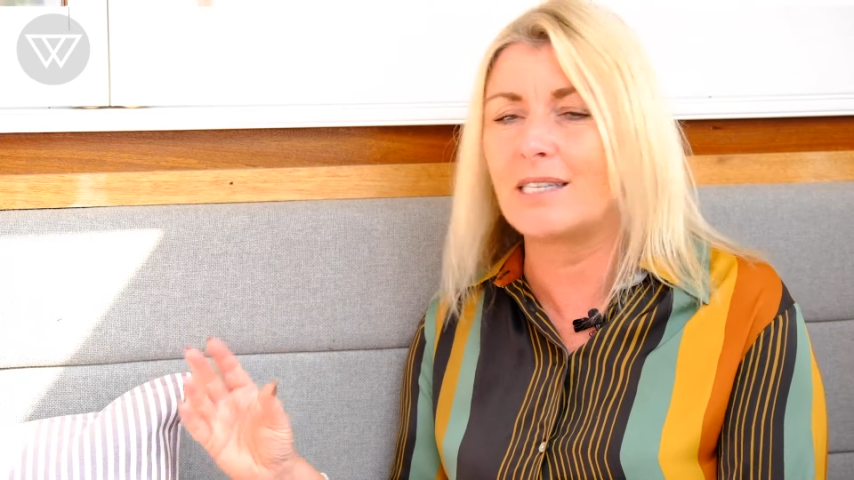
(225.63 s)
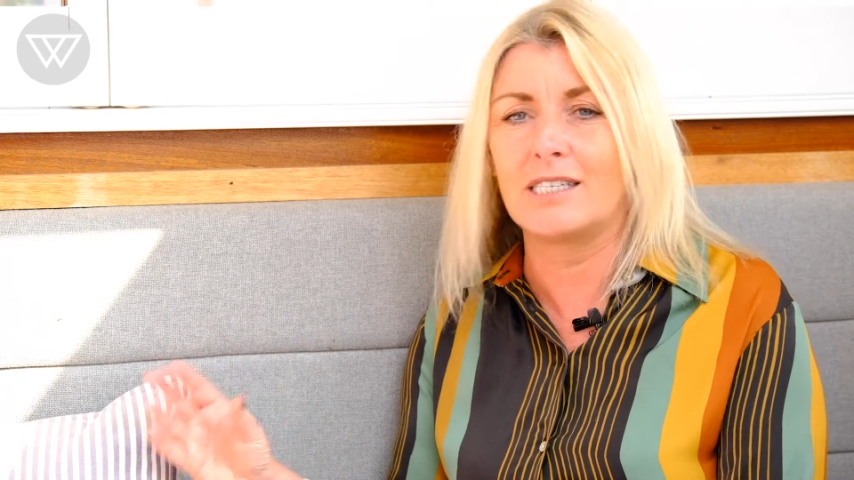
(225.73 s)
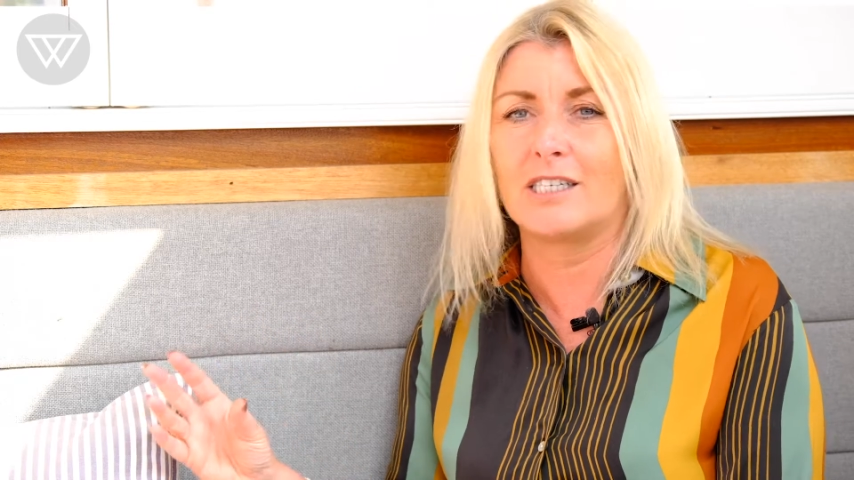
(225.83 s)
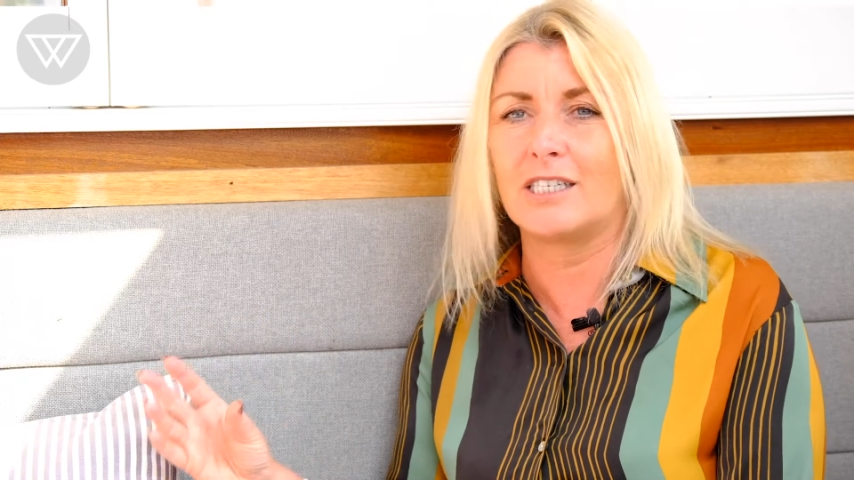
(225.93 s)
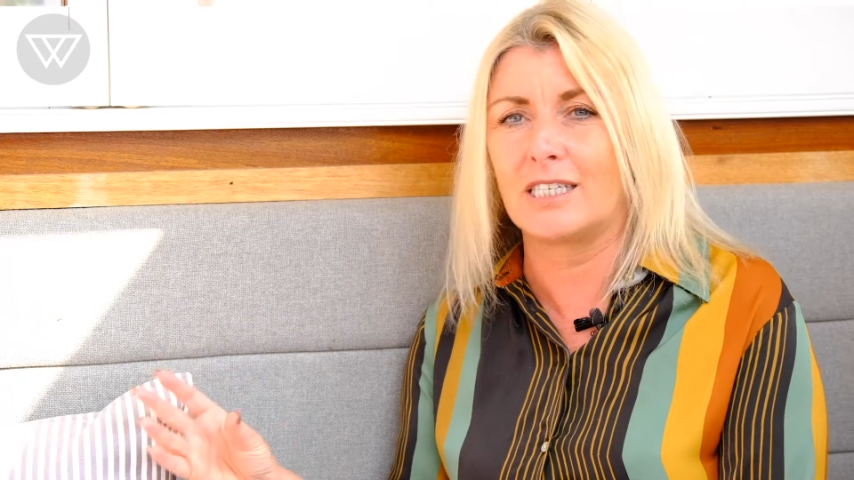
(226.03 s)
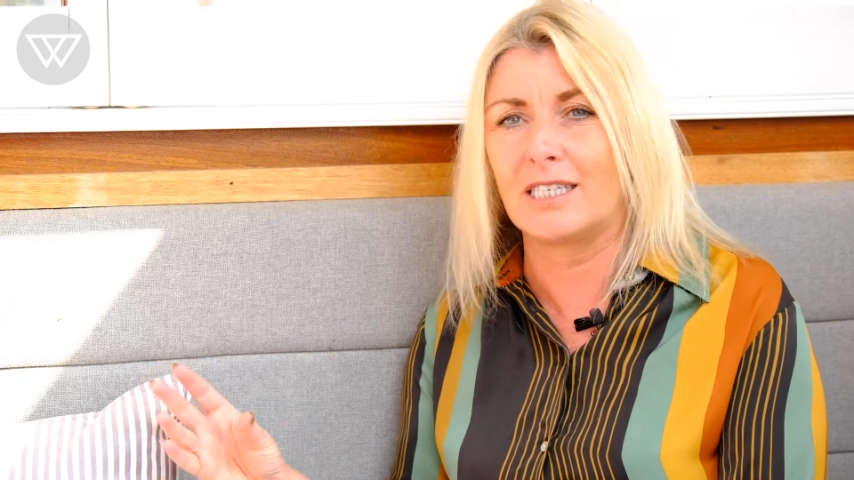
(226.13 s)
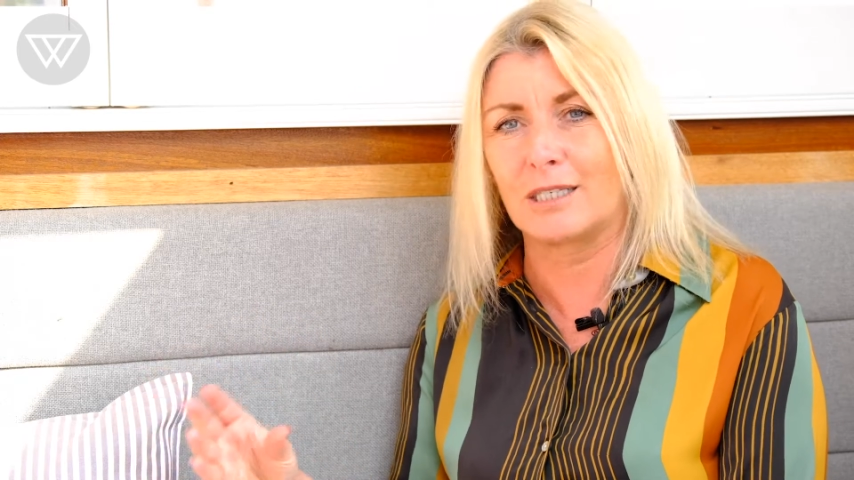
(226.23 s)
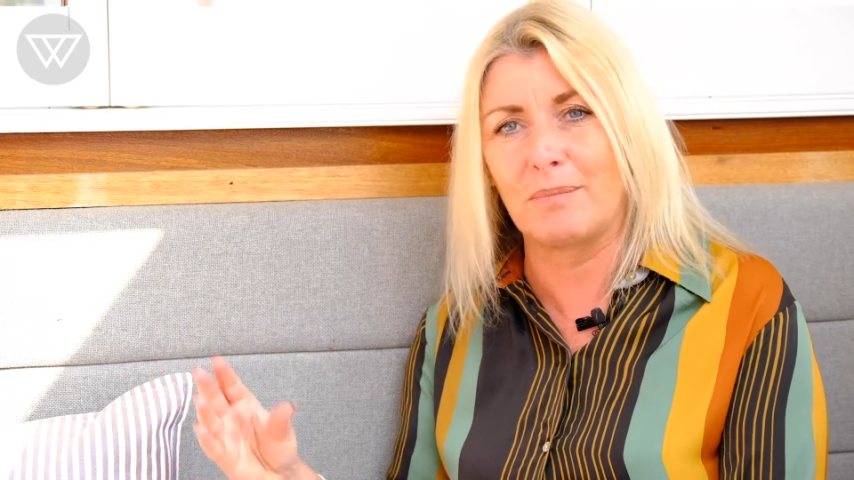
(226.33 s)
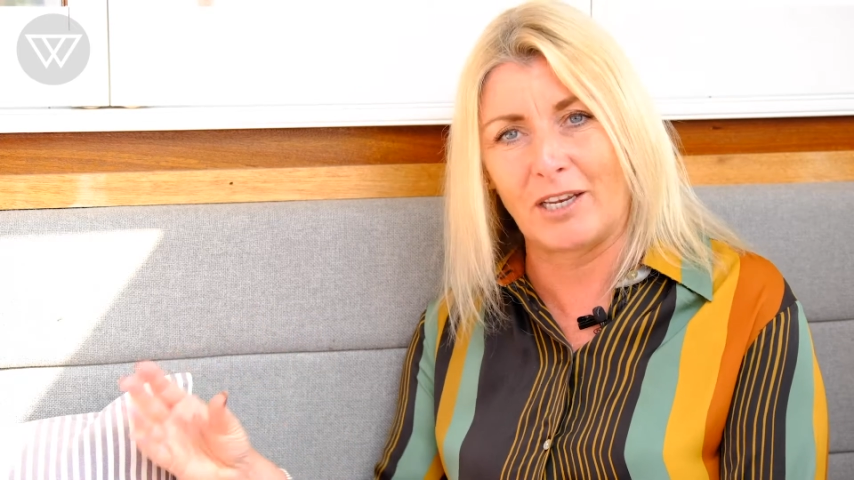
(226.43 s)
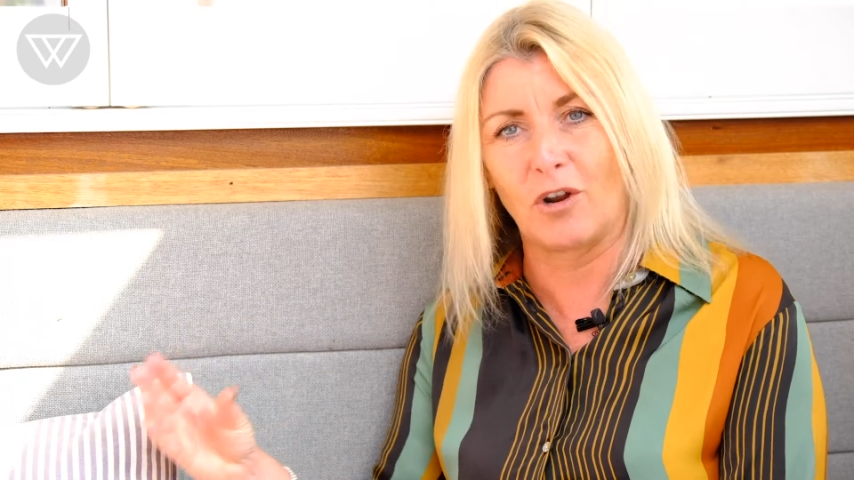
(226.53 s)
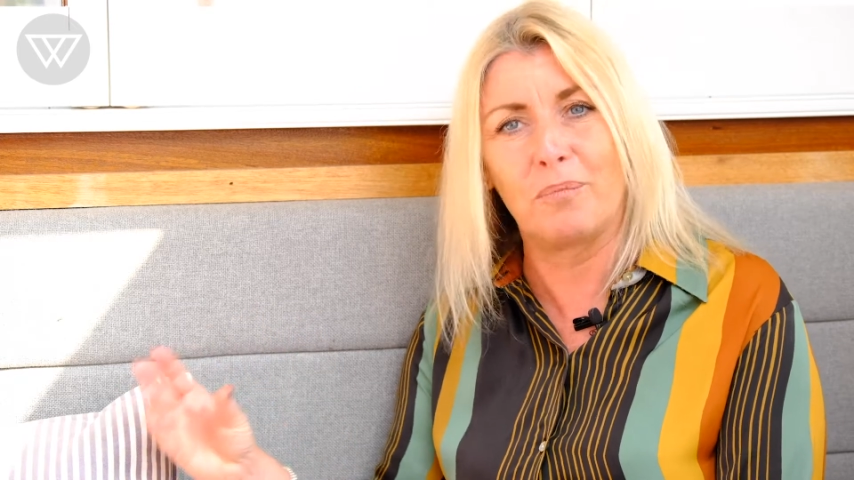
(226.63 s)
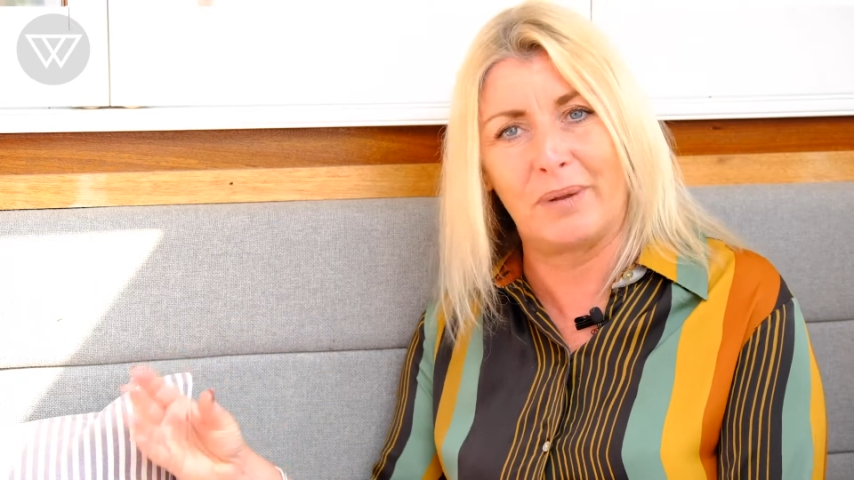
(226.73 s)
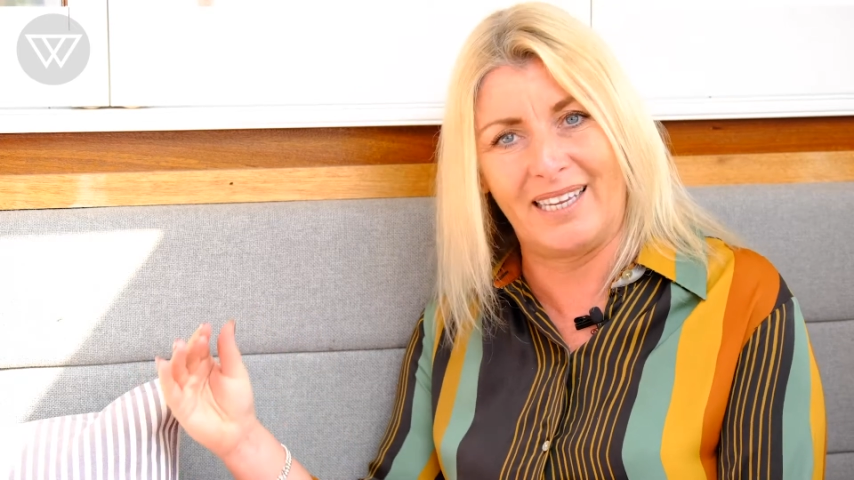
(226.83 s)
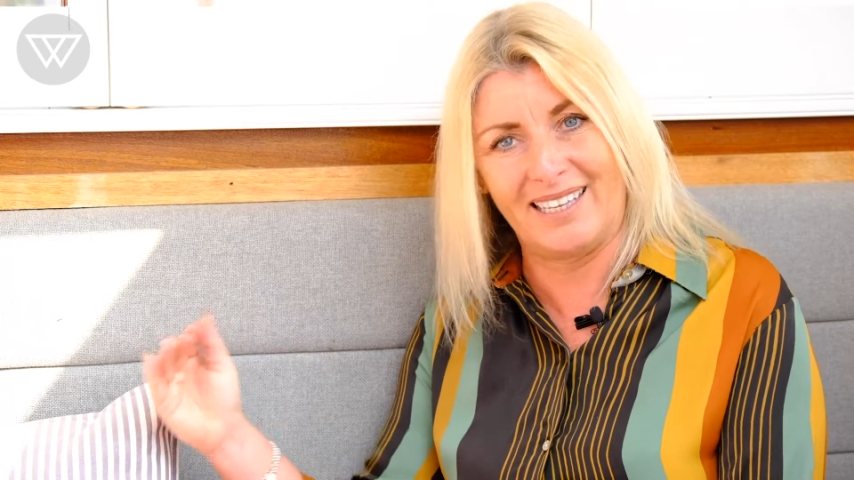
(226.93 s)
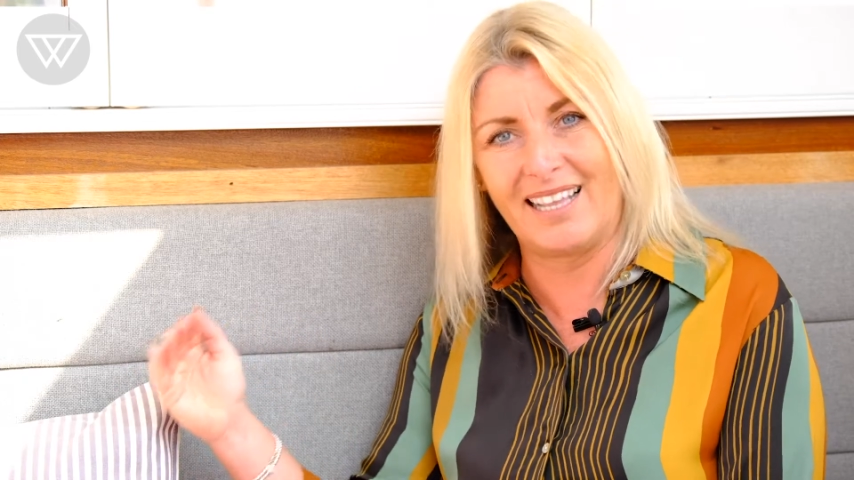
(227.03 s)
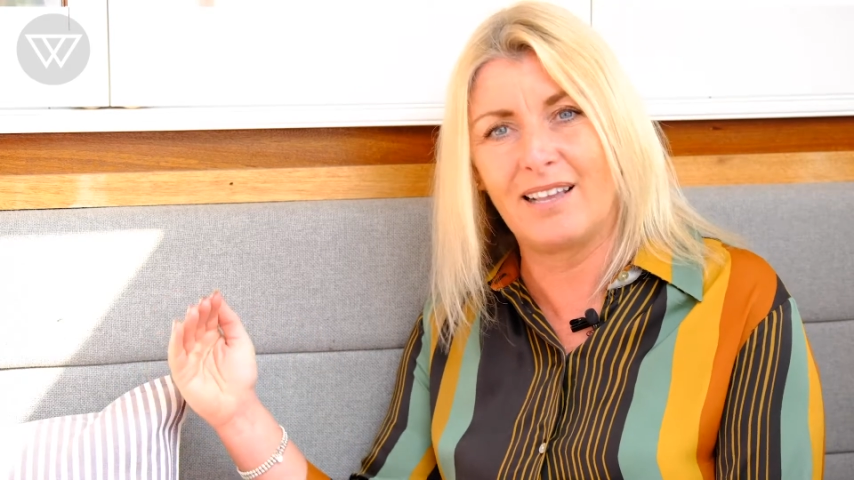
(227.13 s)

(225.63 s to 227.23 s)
the statistics may not be